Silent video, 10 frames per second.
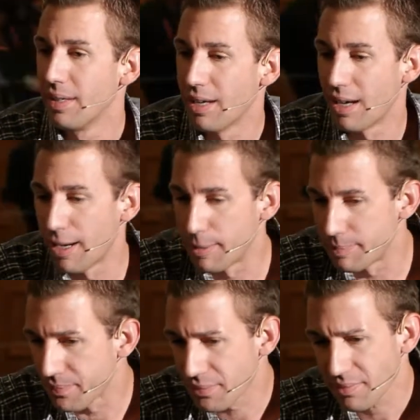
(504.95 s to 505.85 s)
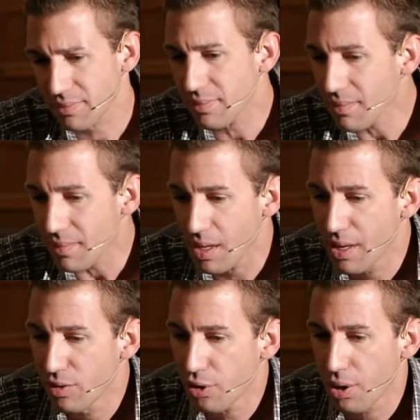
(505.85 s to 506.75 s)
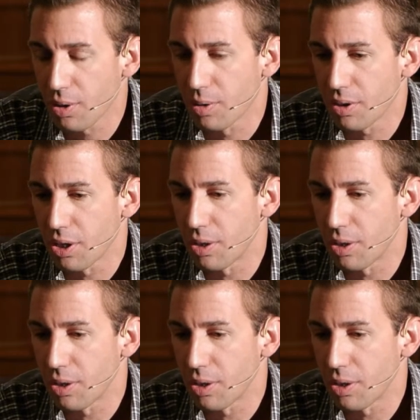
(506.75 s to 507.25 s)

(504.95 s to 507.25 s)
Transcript: And so